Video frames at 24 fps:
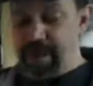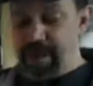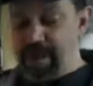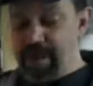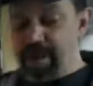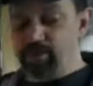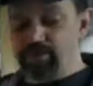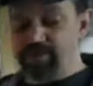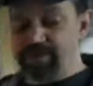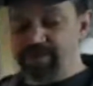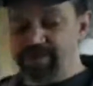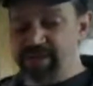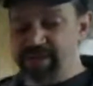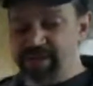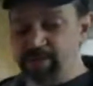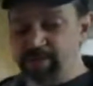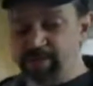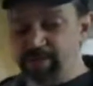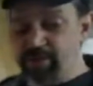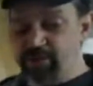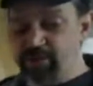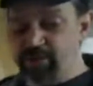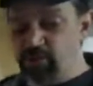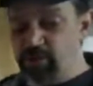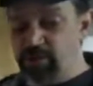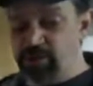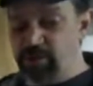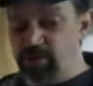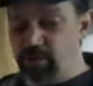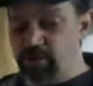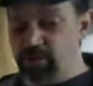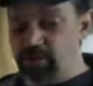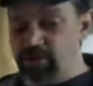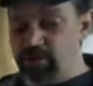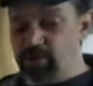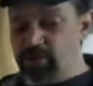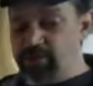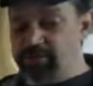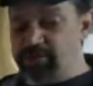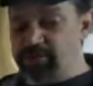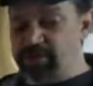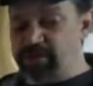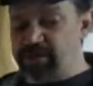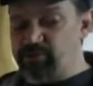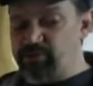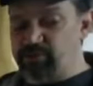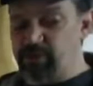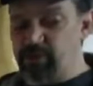I was thinking about doing
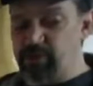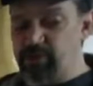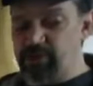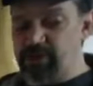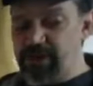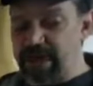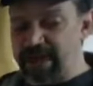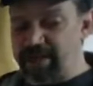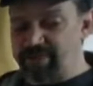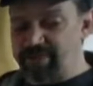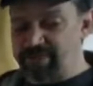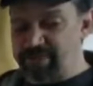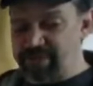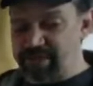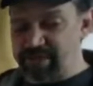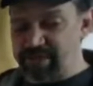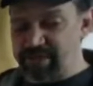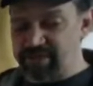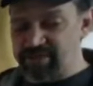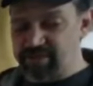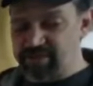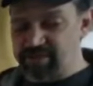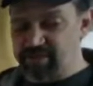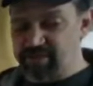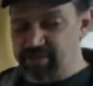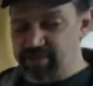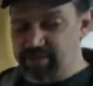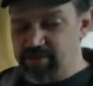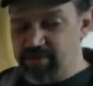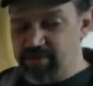those Facebook Live things.